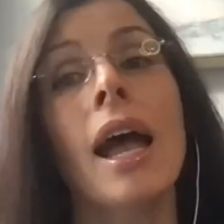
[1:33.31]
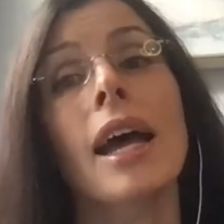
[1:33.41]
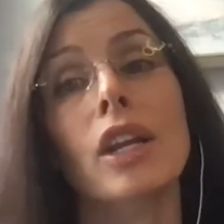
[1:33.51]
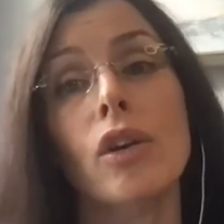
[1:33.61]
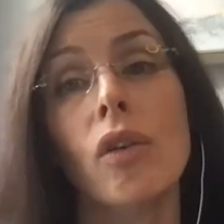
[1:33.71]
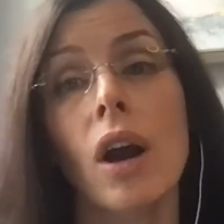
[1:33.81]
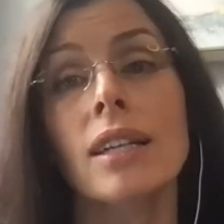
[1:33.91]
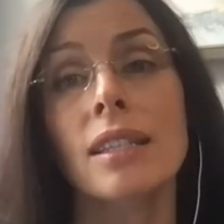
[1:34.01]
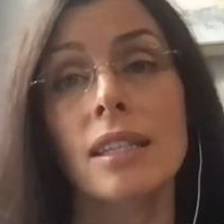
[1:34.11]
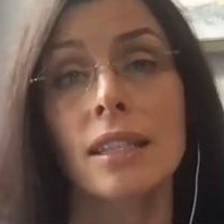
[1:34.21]
And
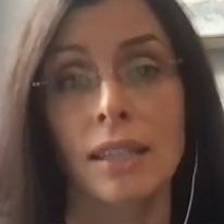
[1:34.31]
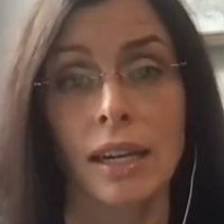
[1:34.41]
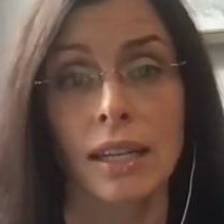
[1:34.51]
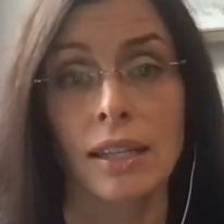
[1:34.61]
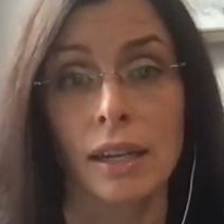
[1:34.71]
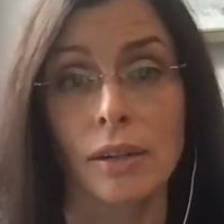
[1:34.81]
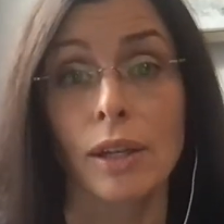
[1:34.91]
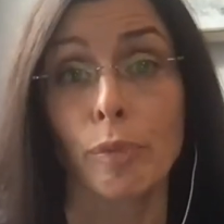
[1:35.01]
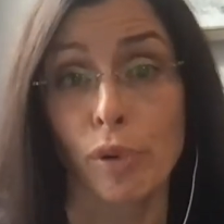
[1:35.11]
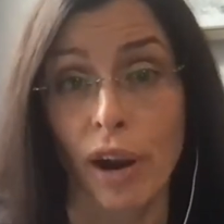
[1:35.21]
across these studies, there's
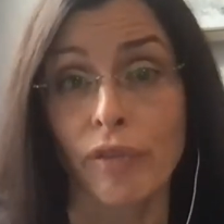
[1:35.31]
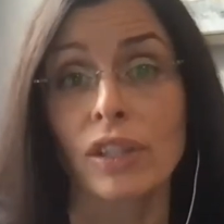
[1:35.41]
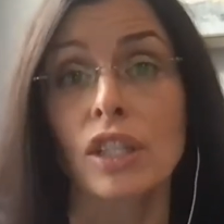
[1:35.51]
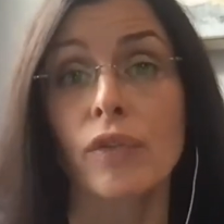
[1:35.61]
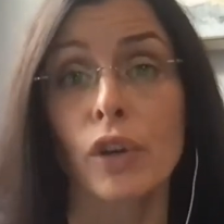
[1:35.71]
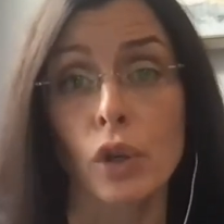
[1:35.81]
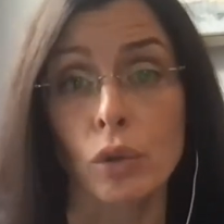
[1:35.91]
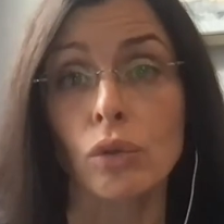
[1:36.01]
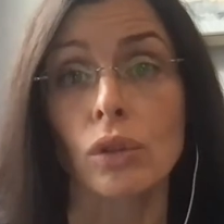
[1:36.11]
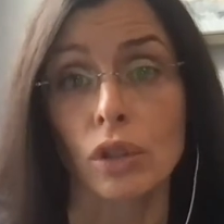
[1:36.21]
a preference for
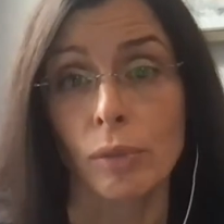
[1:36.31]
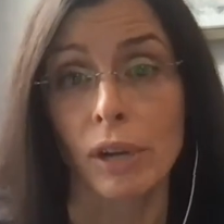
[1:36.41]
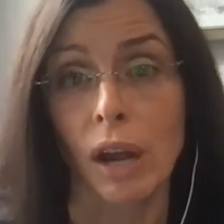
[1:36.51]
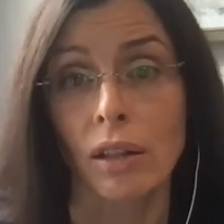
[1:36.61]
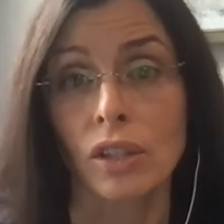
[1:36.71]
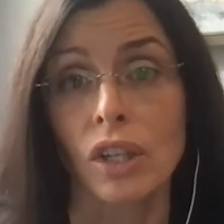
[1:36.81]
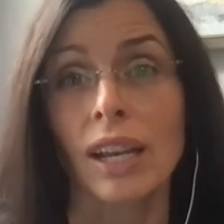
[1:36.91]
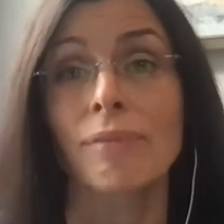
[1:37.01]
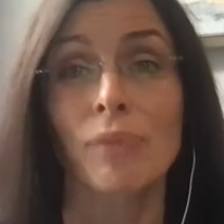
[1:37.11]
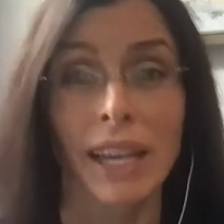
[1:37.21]
neutral
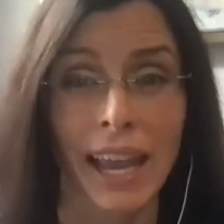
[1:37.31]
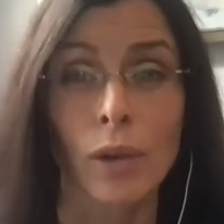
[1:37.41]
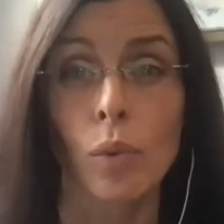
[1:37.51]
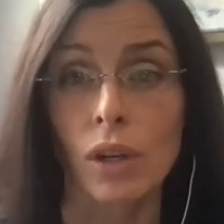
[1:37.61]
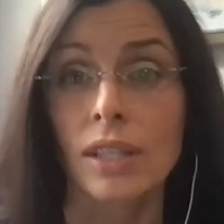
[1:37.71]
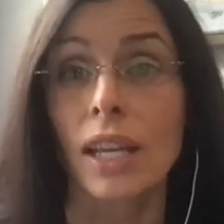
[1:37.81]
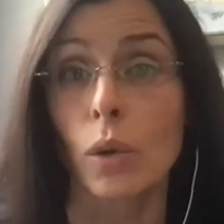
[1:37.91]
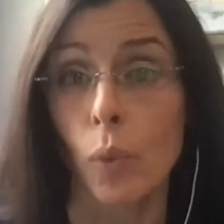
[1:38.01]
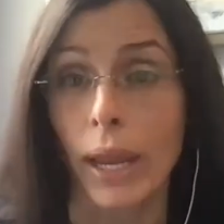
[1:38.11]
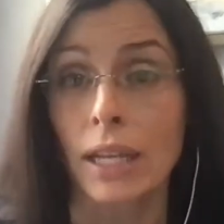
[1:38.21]
terminology. Again, words
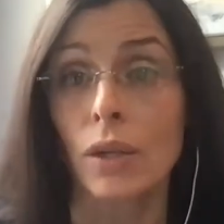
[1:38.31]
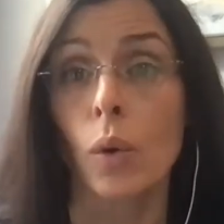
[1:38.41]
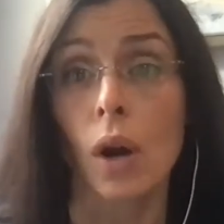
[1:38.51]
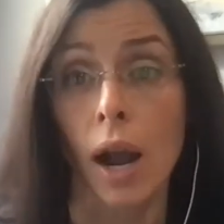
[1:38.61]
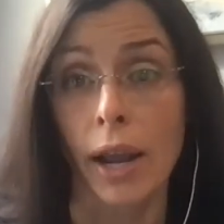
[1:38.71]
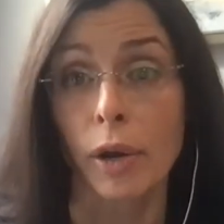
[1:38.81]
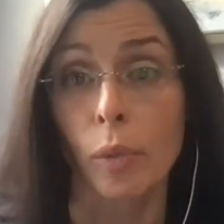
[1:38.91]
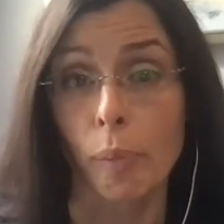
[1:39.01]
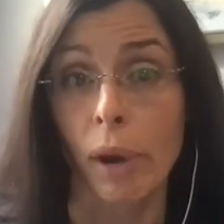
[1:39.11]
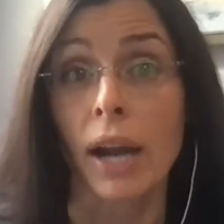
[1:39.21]
like weight or
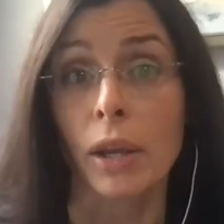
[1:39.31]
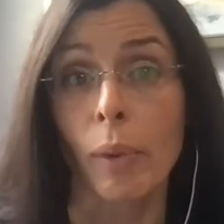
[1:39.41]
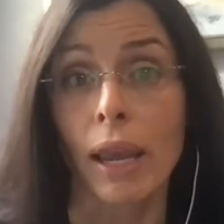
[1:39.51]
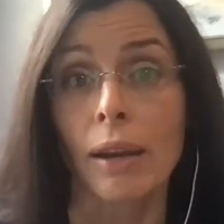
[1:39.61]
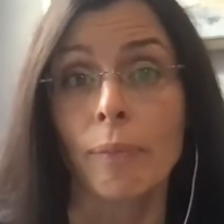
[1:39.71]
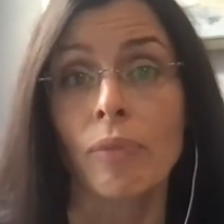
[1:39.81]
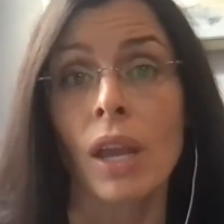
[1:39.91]
higher body weight.